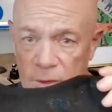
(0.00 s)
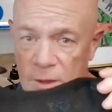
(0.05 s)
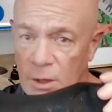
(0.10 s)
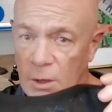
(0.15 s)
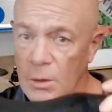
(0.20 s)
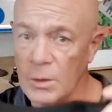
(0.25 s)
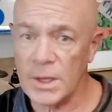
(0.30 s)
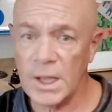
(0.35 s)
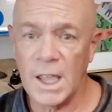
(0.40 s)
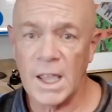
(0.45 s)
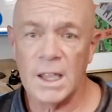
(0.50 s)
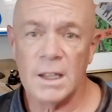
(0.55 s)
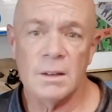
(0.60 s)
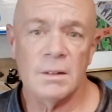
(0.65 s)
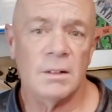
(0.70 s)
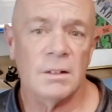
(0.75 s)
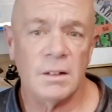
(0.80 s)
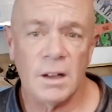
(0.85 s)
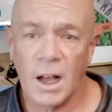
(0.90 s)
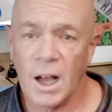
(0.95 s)
They're okay.
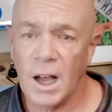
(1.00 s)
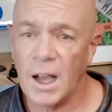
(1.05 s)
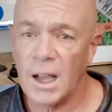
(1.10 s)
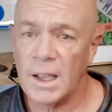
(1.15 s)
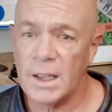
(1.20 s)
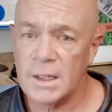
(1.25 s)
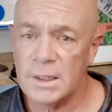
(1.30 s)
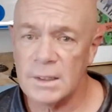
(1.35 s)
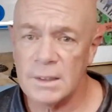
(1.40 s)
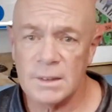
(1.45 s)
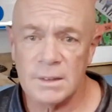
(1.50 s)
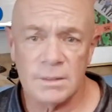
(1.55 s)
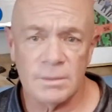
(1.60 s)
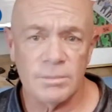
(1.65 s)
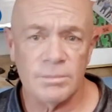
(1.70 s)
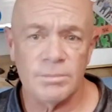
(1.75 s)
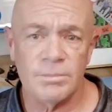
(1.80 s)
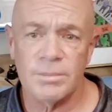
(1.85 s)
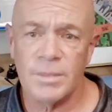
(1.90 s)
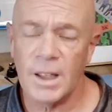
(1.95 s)
I
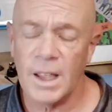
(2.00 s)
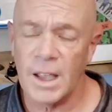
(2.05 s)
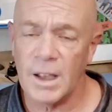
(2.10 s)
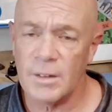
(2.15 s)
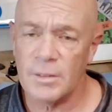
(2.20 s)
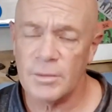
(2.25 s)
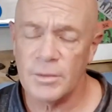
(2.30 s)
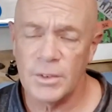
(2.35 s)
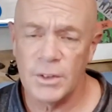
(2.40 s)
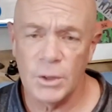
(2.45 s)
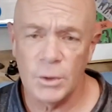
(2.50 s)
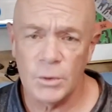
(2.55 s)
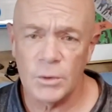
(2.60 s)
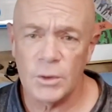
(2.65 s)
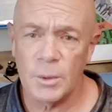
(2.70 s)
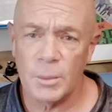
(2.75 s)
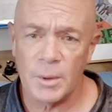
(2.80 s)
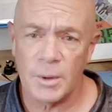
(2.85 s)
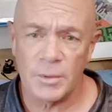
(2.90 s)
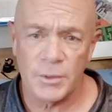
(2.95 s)
have
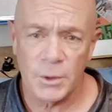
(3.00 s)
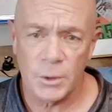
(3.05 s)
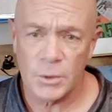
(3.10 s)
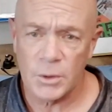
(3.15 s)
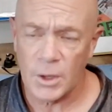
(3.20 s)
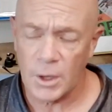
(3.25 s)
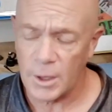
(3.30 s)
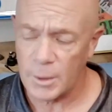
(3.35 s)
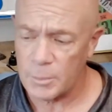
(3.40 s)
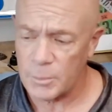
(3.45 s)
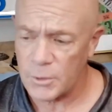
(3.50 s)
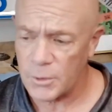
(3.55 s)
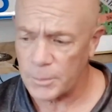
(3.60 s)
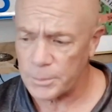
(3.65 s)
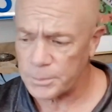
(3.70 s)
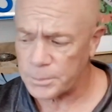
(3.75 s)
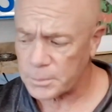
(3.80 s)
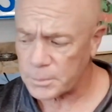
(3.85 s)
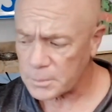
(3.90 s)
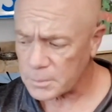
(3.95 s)
used them a few
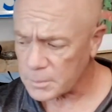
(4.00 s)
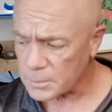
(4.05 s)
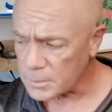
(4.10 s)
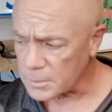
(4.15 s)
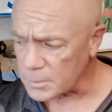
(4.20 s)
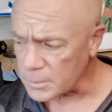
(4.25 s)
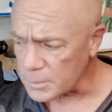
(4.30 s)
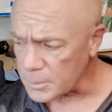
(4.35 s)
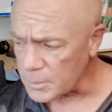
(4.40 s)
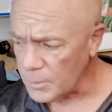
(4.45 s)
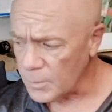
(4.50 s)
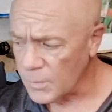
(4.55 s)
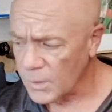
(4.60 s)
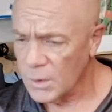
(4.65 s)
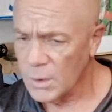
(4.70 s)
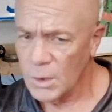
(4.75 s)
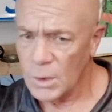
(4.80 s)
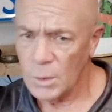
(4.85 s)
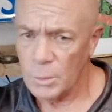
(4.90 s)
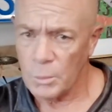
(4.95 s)
times.
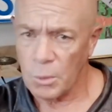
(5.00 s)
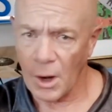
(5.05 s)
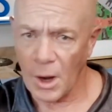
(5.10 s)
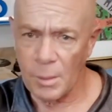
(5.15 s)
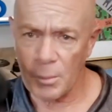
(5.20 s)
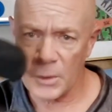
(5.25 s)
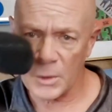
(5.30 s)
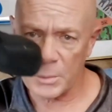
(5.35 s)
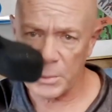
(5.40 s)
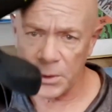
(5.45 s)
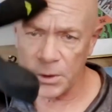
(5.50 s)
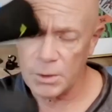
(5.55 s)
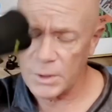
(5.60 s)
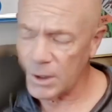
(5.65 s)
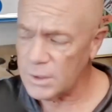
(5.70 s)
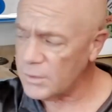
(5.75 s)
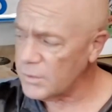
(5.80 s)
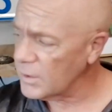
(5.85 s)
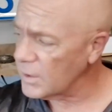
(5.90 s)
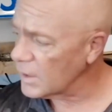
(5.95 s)
Problem with
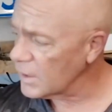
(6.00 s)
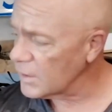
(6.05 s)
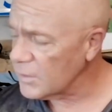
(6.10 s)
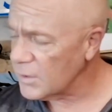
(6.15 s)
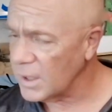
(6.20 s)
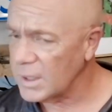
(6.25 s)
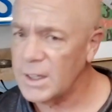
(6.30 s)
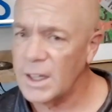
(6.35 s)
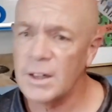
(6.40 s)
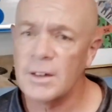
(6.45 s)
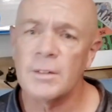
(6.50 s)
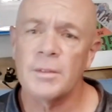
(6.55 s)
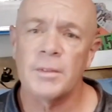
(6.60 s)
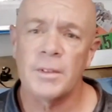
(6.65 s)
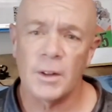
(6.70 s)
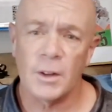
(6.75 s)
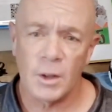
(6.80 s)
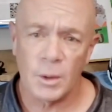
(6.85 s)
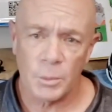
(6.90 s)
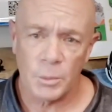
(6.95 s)
Booties is they tend to
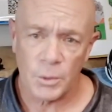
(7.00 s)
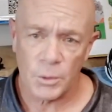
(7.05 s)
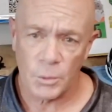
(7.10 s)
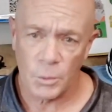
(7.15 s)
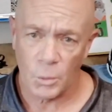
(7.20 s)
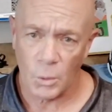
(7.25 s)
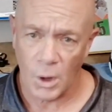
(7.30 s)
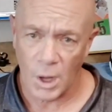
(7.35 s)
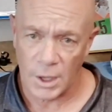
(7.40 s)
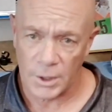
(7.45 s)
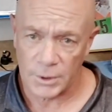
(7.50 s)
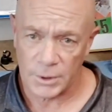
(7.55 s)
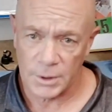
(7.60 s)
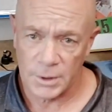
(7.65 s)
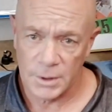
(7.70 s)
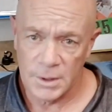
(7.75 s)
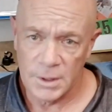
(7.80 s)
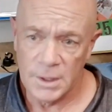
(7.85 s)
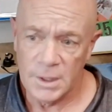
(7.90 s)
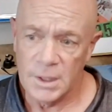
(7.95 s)
fill up with
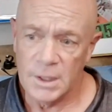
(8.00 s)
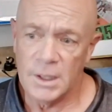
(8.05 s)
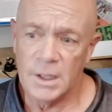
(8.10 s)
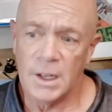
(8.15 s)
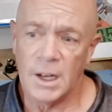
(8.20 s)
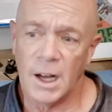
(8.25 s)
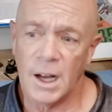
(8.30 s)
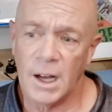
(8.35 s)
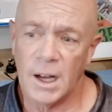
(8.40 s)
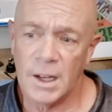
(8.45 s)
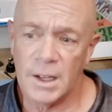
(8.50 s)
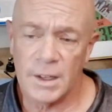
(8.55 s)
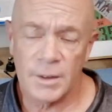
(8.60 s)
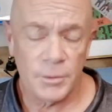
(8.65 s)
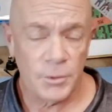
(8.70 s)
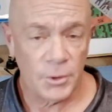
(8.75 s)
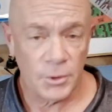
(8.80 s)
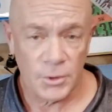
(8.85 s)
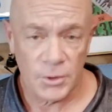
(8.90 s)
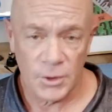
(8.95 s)
water.
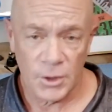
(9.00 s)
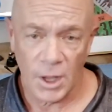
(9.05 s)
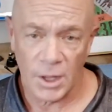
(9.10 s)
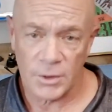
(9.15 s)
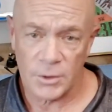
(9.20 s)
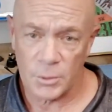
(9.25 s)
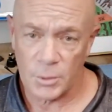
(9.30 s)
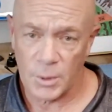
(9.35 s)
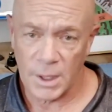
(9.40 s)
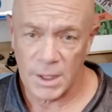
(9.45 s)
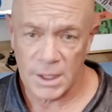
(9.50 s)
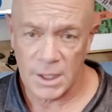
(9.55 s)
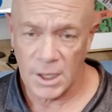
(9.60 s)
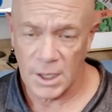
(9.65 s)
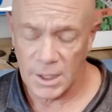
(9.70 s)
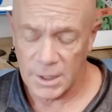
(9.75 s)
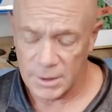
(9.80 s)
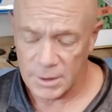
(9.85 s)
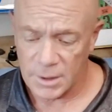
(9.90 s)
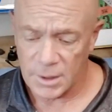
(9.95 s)
If there's not the right
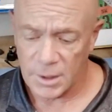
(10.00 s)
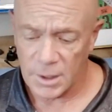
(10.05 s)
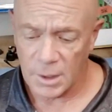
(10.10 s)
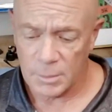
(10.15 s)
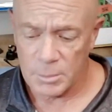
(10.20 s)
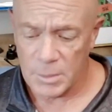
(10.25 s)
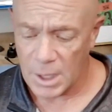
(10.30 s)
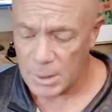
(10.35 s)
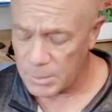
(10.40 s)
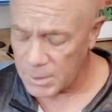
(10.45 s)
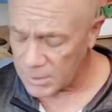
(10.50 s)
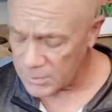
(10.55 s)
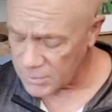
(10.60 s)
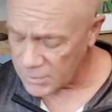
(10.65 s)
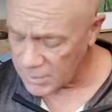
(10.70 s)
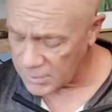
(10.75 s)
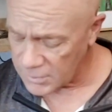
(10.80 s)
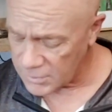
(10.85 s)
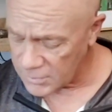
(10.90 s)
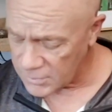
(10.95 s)
kind, maybe it's
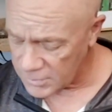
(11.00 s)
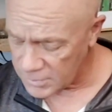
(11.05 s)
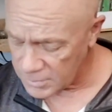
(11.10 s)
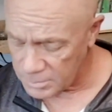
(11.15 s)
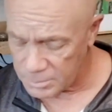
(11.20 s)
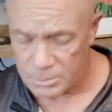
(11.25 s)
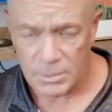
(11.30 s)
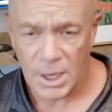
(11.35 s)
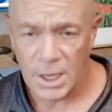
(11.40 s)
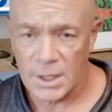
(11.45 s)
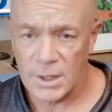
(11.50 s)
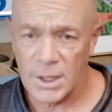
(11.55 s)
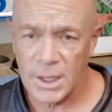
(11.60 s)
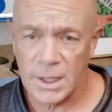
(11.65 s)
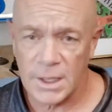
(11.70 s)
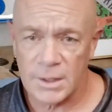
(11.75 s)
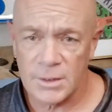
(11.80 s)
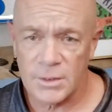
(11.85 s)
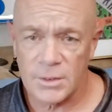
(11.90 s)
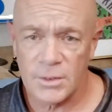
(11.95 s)
because my
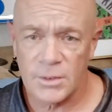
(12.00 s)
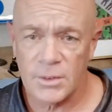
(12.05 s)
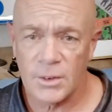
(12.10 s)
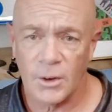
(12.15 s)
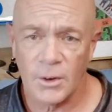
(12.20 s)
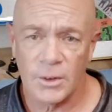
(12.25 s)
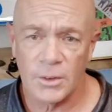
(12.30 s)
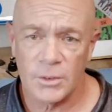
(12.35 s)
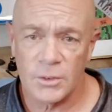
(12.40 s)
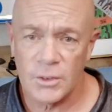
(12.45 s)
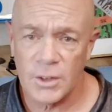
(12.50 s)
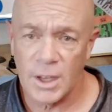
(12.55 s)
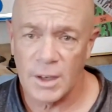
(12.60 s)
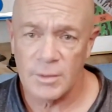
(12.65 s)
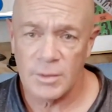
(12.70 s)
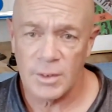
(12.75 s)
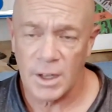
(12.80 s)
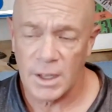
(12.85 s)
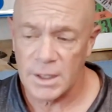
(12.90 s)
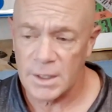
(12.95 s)
legs aren't
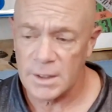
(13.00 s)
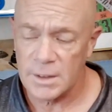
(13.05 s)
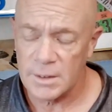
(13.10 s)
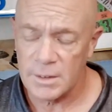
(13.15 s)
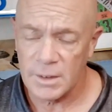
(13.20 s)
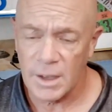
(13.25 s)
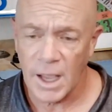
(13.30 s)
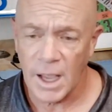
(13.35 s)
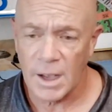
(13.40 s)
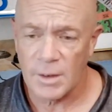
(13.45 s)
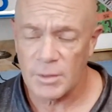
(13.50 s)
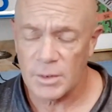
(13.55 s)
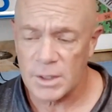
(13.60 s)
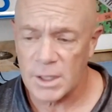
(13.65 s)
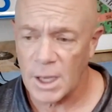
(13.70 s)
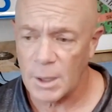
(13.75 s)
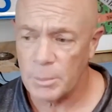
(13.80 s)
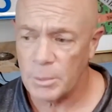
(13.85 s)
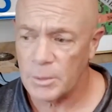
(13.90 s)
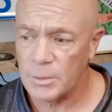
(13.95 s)
shaved. I have a
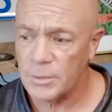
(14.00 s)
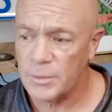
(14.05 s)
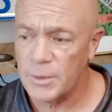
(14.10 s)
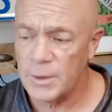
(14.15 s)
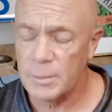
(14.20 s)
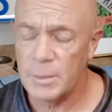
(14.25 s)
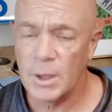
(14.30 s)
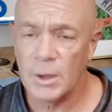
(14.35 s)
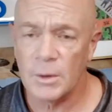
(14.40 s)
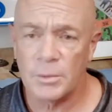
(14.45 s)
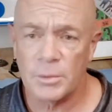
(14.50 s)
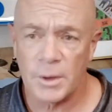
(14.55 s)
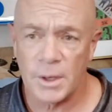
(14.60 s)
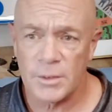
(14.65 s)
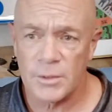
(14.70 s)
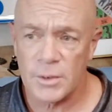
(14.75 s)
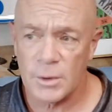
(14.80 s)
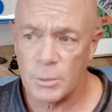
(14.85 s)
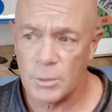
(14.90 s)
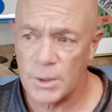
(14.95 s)
couple of female
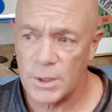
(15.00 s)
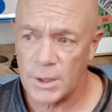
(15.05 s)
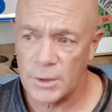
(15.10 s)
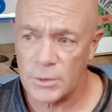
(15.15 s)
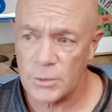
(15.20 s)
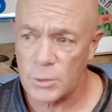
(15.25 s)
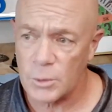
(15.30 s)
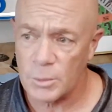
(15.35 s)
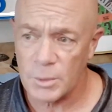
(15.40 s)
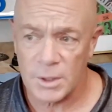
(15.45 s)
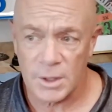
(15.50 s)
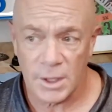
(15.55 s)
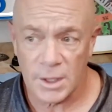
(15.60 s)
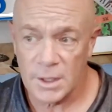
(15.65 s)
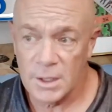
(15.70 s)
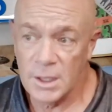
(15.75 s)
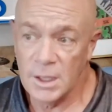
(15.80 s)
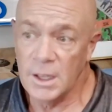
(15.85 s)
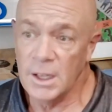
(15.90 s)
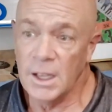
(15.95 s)
friends that when they're swimming,
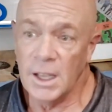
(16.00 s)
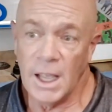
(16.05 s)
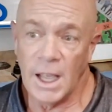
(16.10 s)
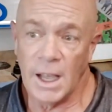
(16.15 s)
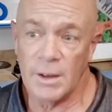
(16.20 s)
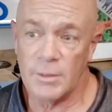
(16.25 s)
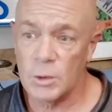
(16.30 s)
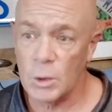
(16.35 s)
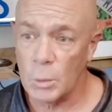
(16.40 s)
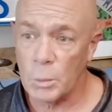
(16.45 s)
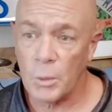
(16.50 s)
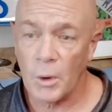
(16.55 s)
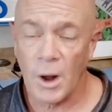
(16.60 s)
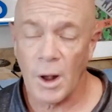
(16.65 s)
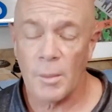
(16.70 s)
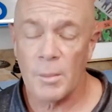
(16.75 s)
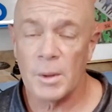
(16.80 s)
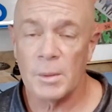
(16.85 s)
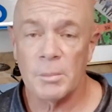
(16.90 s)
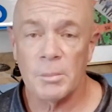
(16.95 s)
they have no
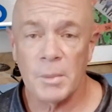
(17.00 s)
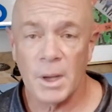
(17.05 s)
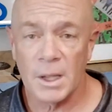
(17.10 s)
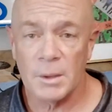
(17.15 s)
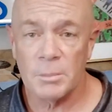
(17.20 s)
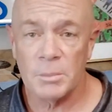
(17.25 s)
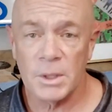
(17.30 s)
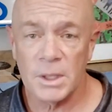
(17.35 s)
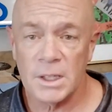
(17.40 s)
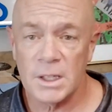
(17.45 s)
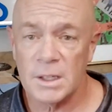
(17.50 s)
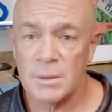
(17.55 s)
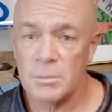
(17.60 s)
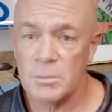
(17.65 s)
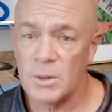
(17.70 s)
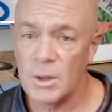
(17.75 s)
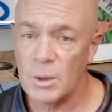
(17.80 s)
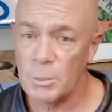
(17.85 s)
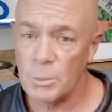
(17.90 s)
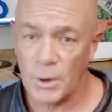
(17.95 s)
problem. It might be
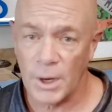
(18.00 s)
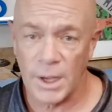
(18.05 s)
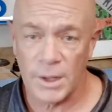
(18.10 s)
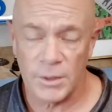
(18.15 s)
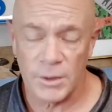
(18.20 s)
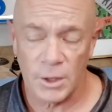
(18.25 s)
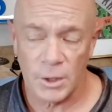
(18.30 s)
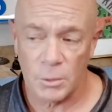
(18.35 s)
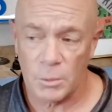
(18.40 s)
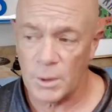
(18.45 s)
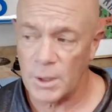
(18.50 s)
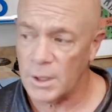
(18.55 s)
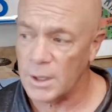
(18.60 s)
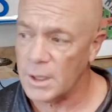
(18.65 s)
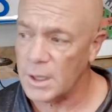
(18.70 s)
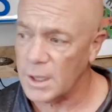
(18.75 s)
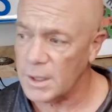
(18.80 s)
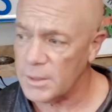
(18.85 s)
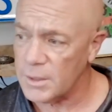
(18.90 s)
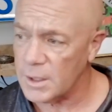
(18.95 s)
the brand they're
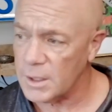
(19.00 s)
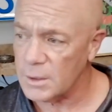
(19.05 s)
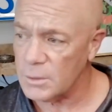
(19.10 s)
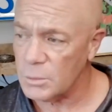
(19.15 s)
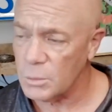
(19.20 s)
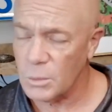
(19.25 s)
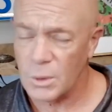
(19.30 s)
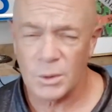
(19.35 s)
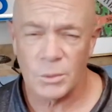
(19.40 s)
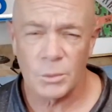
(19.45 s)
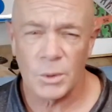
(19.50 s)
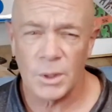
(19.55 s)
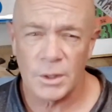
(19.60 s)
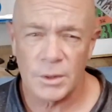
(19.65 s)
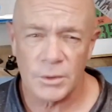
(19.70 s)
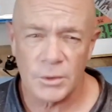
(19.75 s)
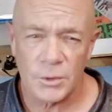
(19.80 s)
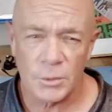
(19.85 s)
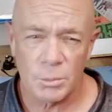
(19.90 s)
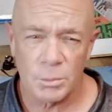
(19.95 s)
wearing. I think one
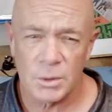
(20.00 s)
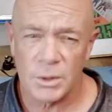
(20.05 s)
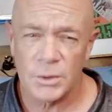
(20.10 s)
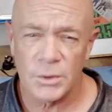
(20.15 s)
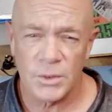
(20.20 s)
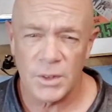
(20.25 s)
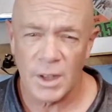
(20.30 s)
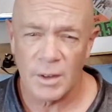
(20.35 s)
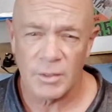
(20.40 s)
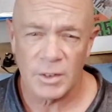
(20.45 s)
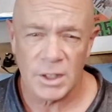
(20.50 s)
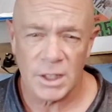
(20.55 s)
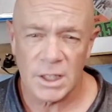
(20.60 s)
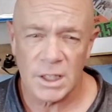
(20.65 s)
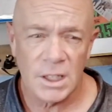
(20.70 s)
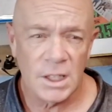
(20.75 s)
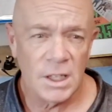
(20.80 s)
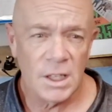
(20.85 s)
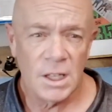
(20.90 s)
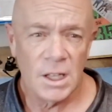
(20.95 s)
wears Blue
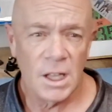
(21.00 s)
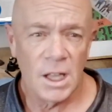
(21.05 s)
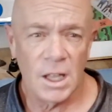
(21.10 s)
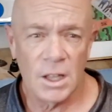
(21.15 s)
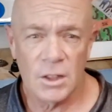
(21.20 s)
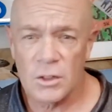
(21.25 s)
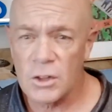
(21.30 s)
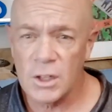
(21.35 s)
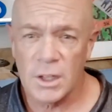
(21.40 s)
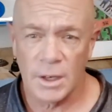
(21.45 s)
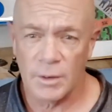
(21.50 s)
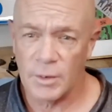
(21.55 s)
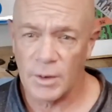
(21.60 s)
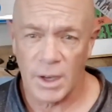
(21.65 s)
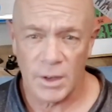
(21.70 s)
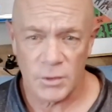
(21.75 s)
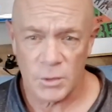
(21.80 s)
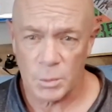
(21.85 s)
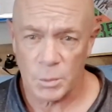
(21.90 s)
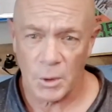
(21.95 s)
70, and she never
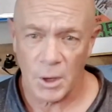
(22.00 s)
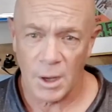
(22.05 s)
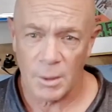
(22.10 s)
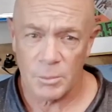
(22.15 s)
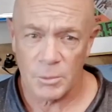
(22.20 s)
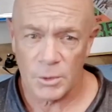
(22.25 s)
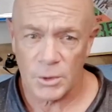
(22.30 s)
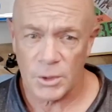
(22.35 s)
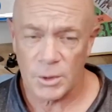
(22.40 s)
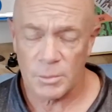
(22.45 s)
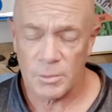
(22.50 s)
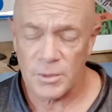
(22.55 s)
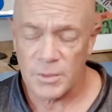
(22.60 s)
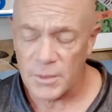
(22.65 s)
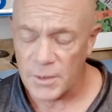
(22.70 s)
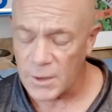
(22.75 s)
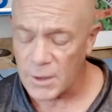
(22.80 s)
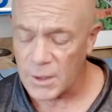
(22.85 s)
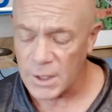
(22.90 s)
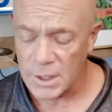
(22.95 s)
has a problem with them
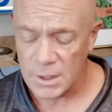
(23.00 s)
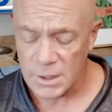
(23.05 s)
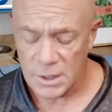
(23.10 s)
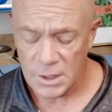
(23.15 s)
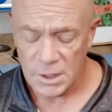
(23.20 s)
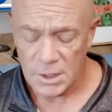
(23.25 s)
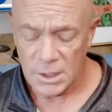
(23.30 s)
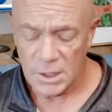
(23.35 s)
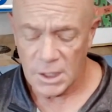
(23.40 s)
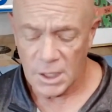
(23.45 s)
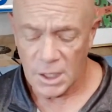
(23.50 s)
filling.